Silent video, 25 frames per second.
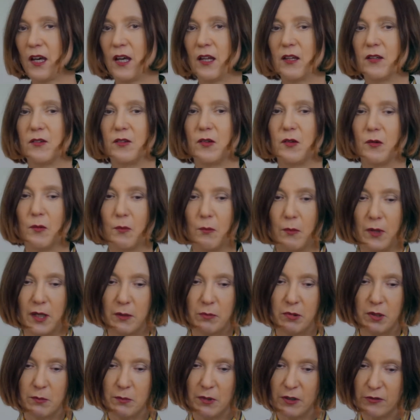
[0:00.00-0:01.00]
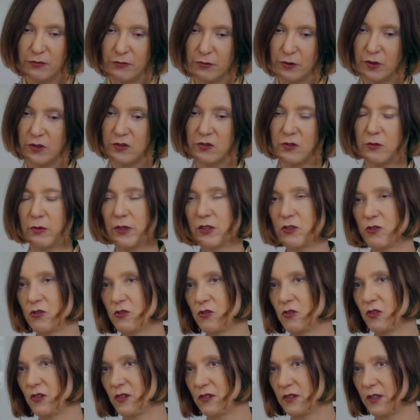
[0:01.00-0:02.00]
And maybe my first
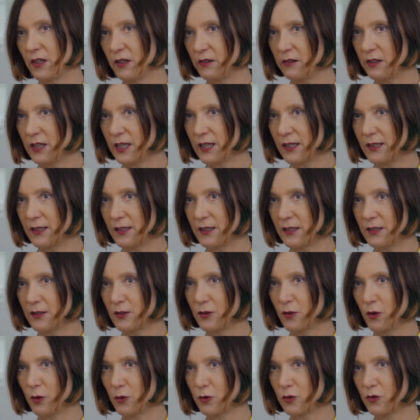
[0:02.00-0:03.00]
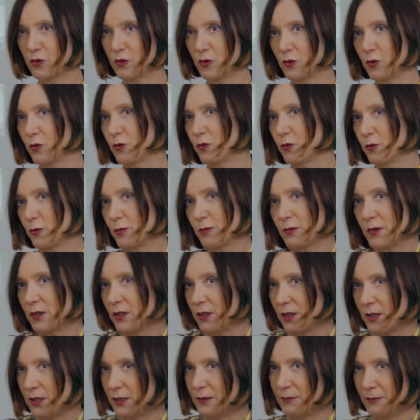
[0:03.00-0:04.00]
question just directly goes to
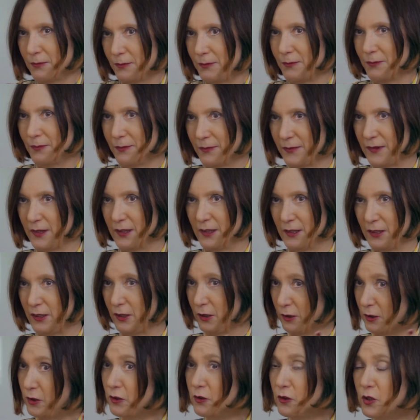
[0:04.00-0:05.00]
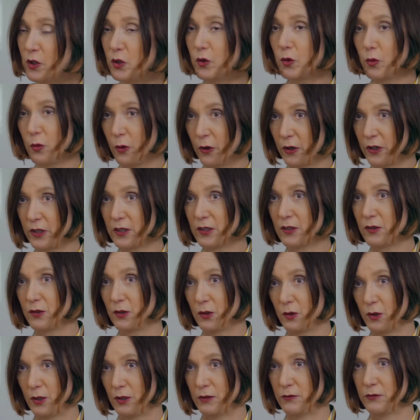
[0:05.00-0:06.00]
the new work
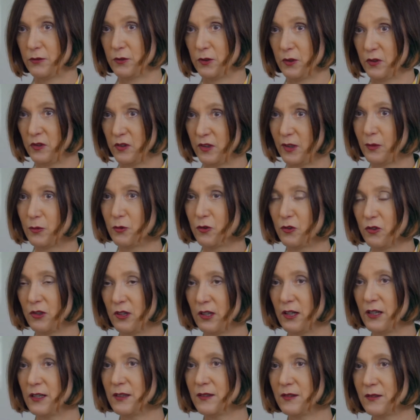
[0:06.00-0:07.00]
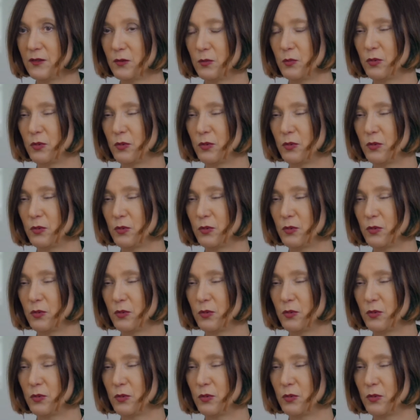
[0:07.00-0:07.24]
you have conceptualized,